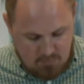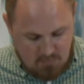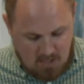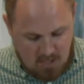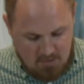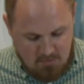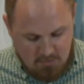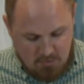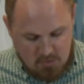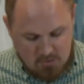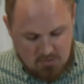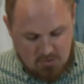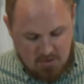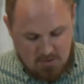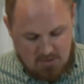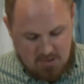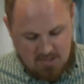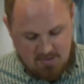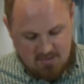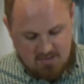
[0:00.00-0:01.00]
In 1
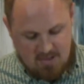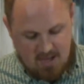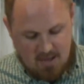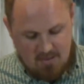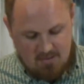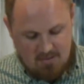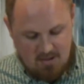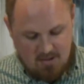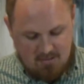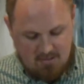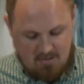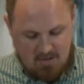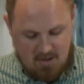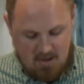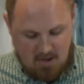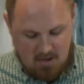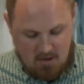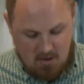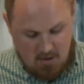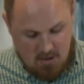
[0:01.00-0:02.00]
Corinthians
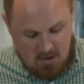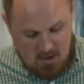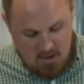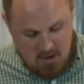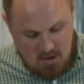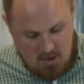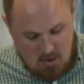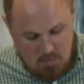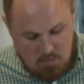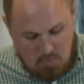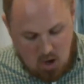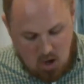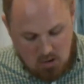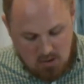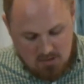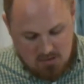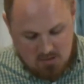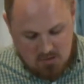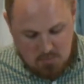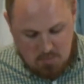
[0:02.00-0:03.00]
10:16, Paul
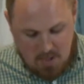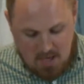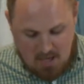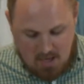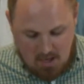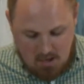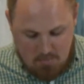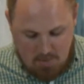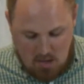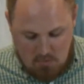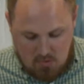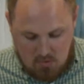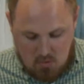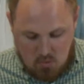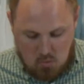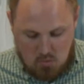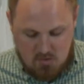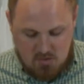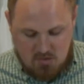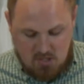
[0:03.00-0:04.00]
is speaking about the
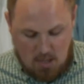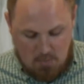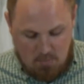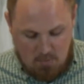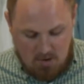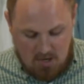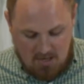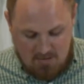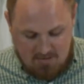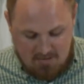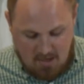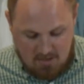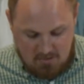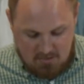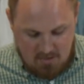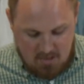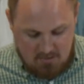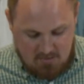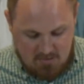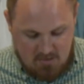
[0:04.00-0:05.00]
Lord's Supper, and he says
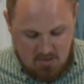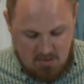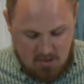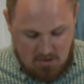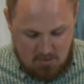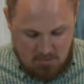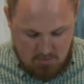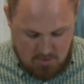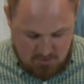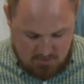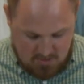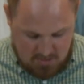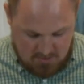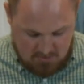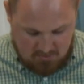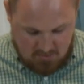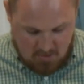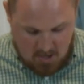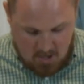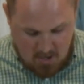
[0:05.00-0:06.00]
this to the
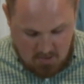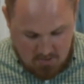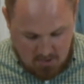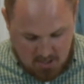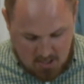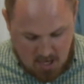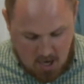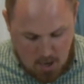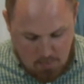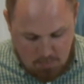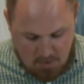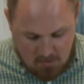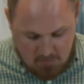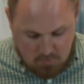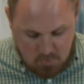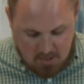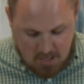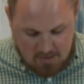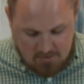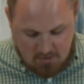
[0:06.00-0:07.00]
Corinthians, "The cup of
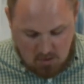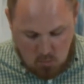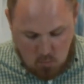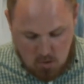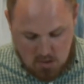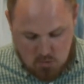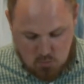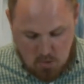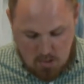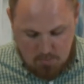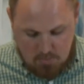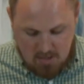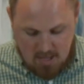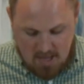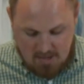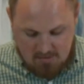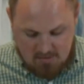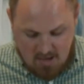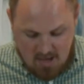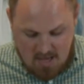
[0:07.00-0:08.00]
blessing which we
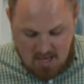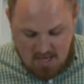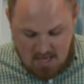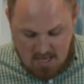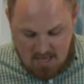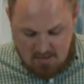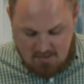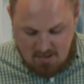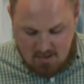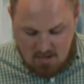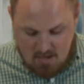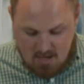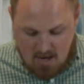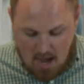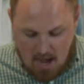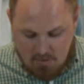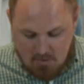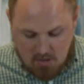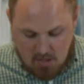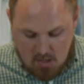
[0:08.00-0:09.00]
bless, is it
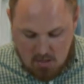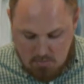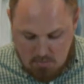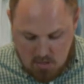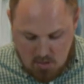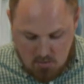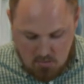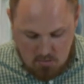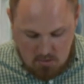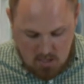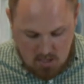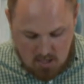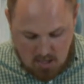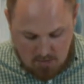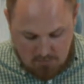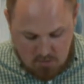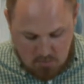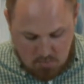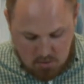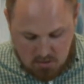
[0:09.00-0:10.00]
not the communion
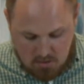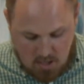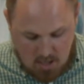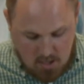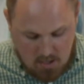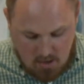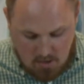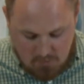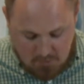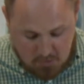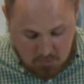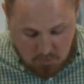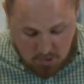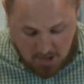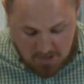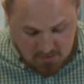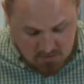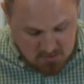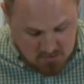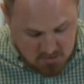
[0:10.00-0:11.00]
of the blood of
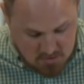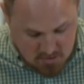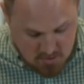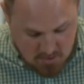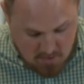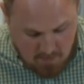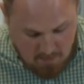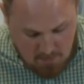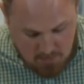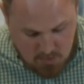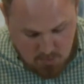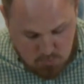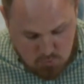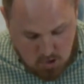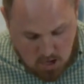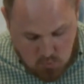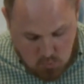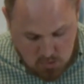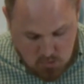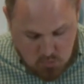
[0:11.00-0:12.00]
Christ? The
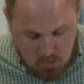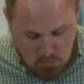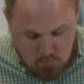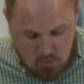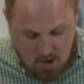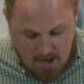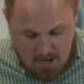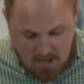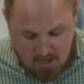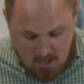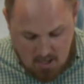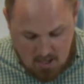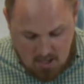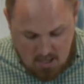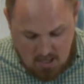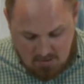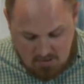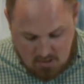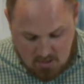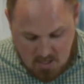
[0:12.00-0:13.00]
bread which we break,
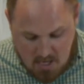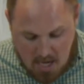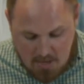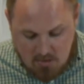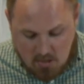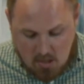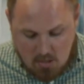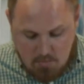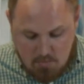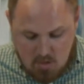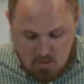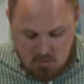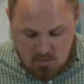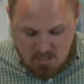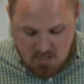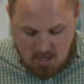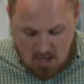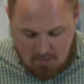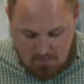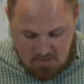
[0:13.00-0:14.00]
is it not the
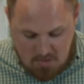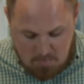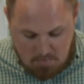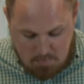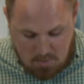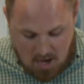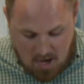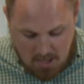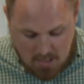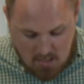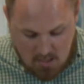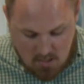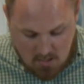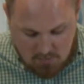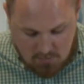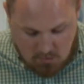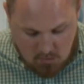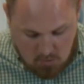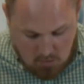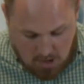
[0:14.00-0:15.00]
communion of the body
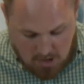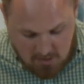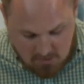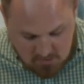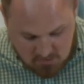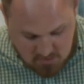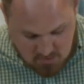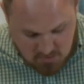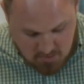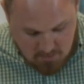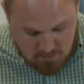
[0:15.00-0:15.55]
of Christ?"